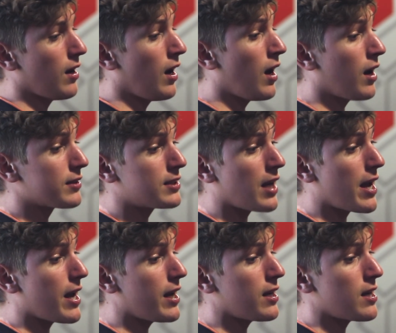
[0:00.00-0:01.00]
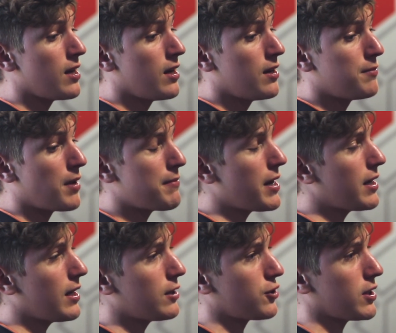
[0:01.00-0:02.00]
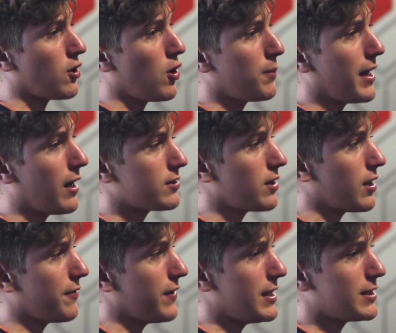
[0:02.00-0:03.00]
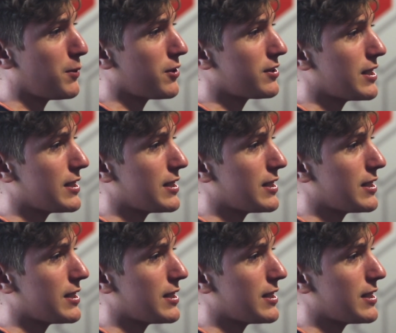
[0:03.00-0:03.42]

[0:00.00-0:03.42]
I'd say my main interest or hobby outside of esports